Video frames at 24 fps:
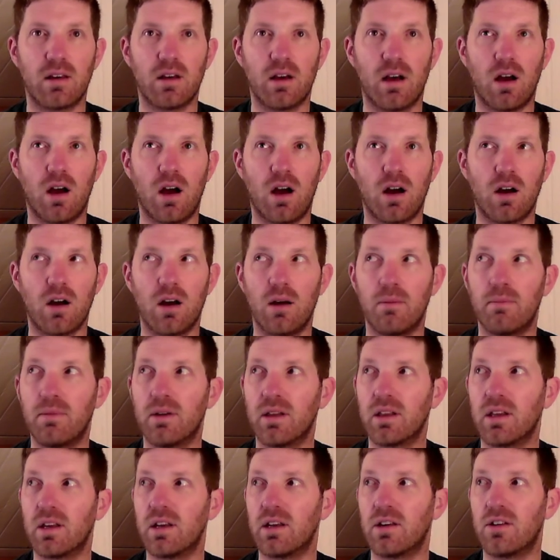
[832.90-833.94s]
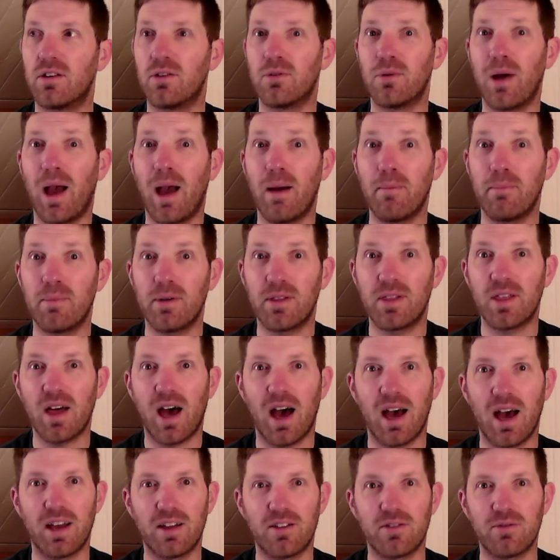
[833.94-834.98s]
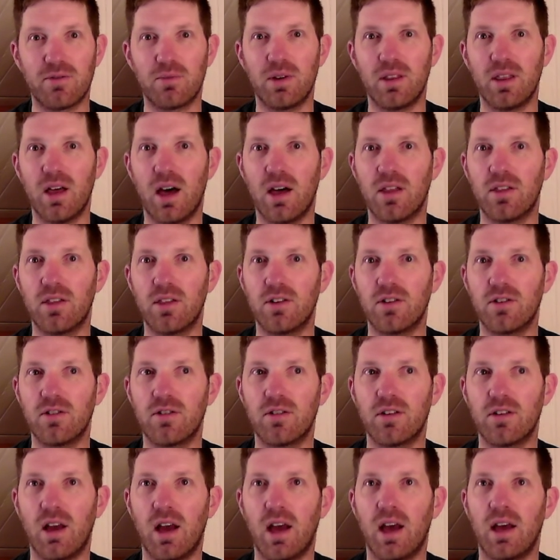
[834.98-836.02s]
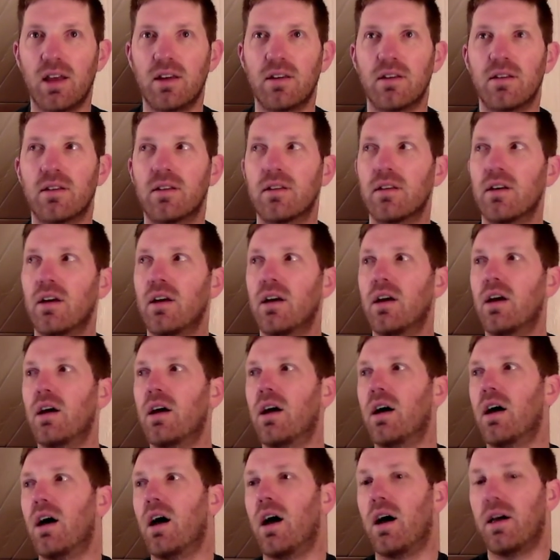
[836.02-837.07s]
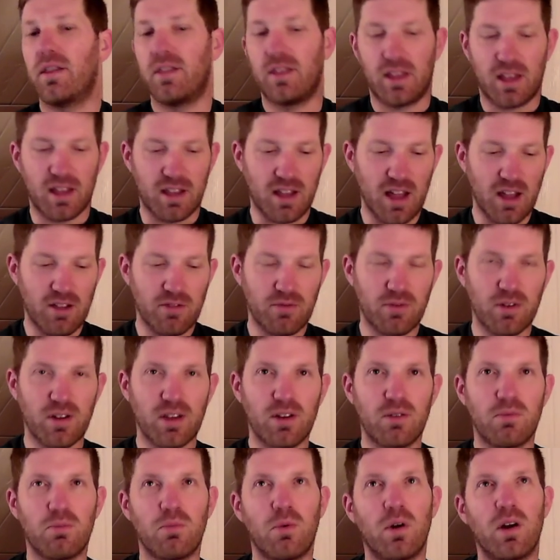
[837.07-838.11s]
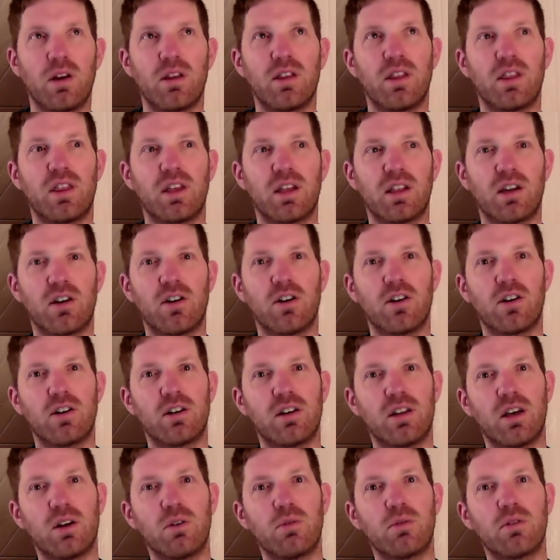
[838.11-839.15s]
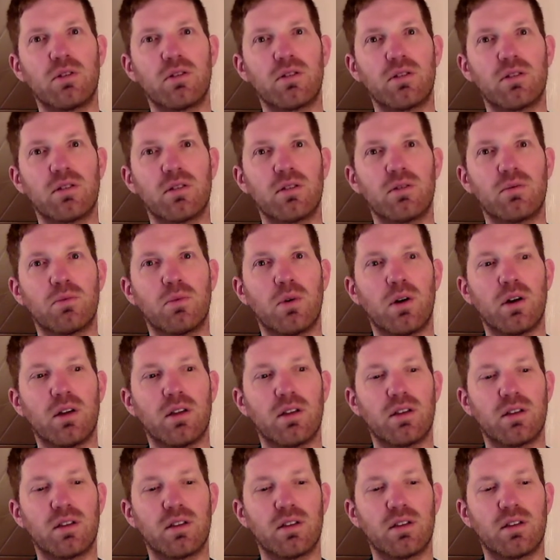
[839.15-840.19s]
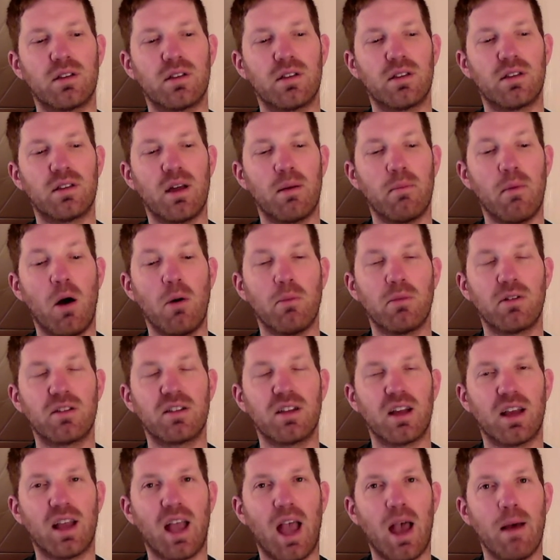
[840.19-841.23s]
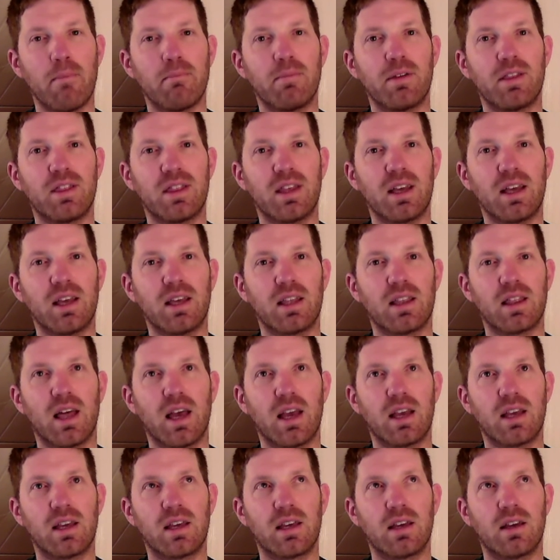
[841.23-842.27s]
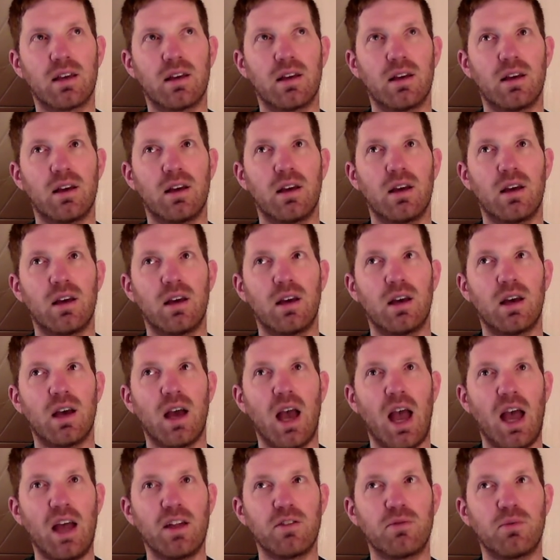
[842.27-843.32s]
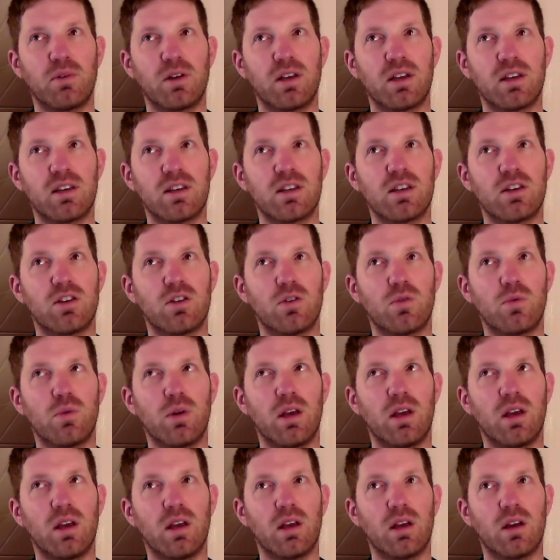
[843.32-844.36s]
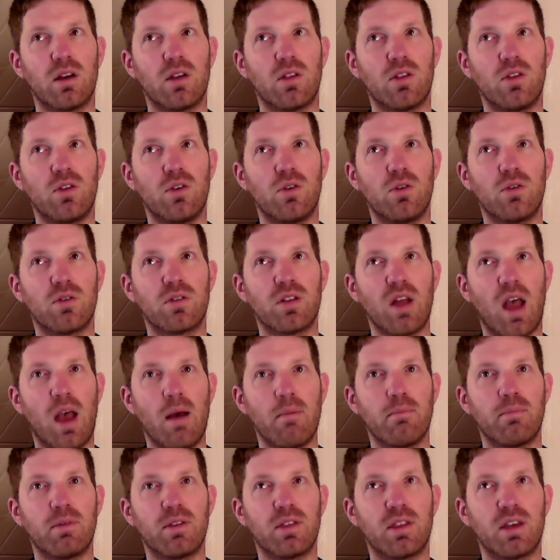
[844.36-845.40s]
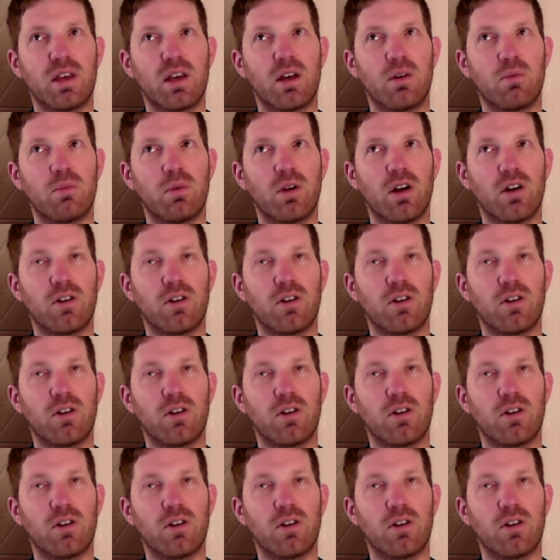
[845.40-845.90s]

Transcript: our ability to empathize with others, and because that's really one of the things I heard in there was them almost saying empathy, like as we continue we lose empathy and we are